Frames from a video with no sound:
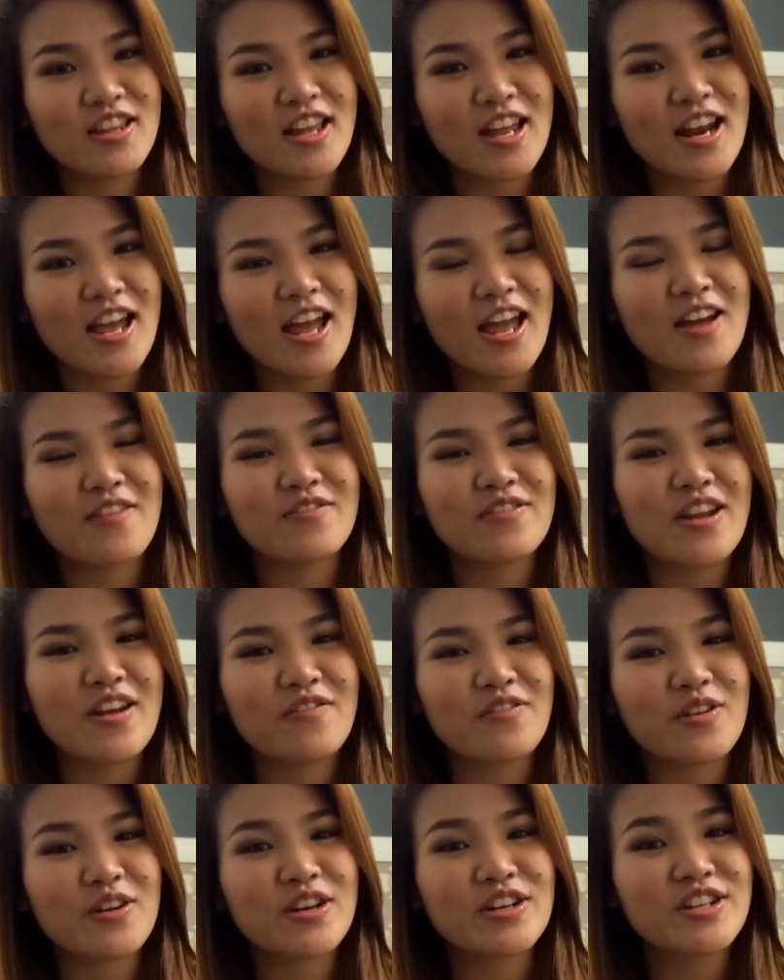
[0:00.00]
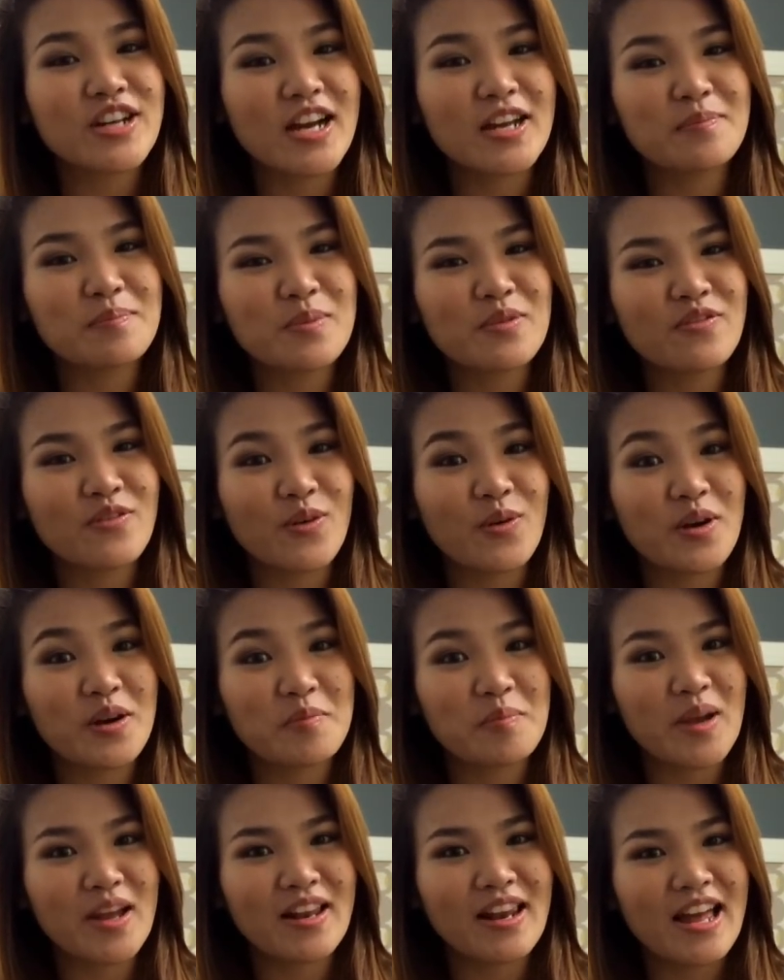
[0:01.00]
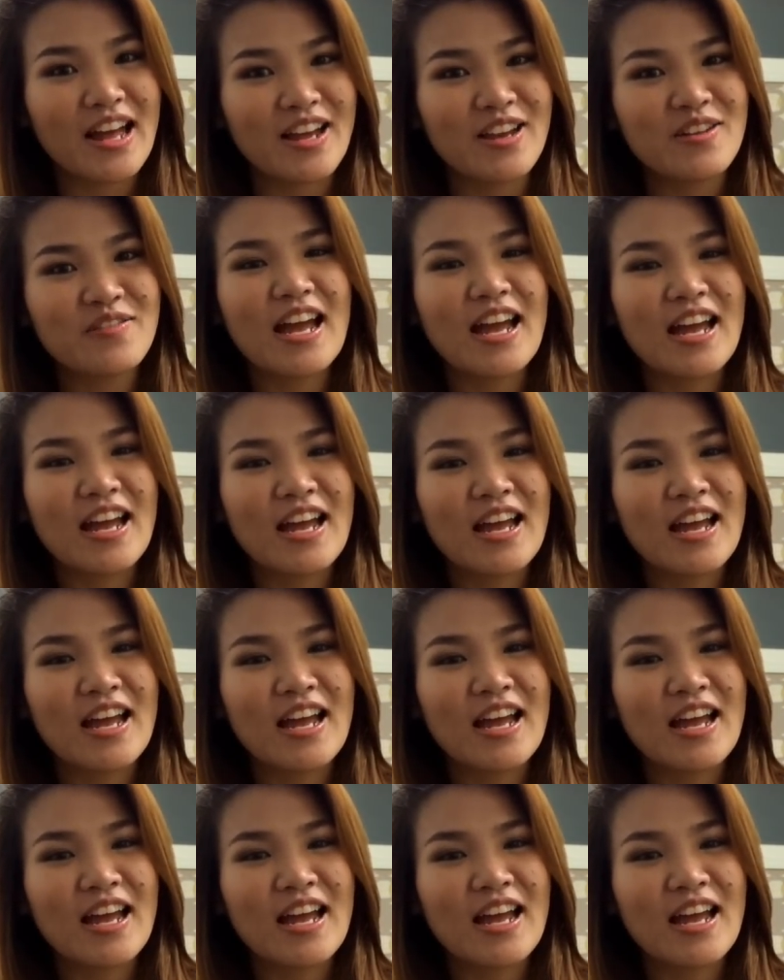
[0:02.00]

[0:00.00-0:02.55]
that I have never done before in my life